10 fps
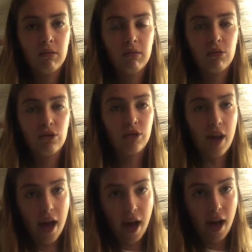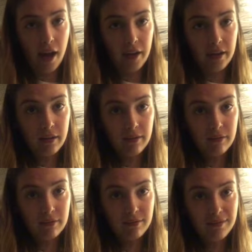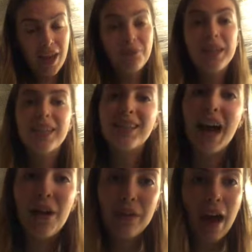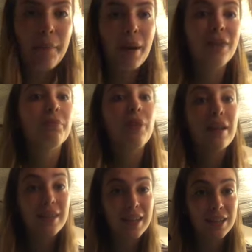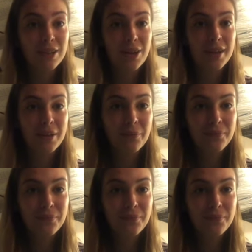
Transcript: sad. And we can tell that by the breath that it took.